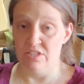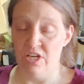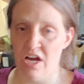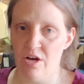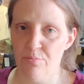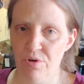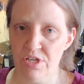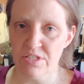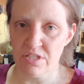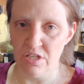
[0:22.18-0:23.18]
Yeah,
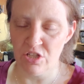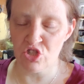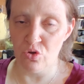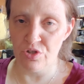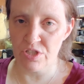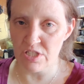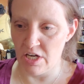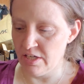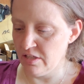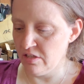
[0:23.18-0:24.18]
amazing. So
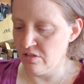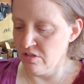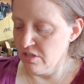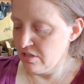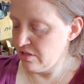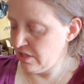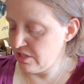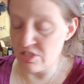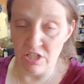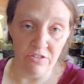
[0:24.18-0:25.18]
excited that
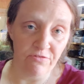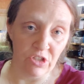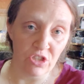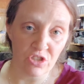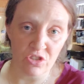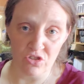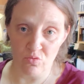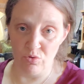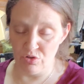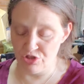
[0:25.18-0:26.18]
to get fitted to
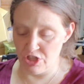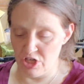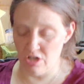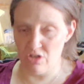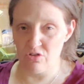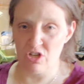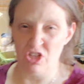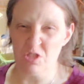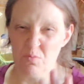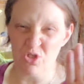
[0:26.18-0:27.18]
this wheelchair.
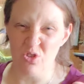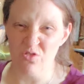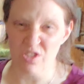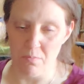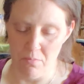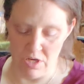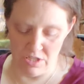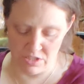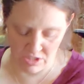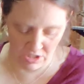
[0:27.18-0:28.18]
Customer service is
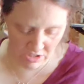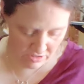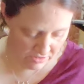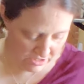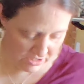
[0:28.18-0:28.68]
amazing.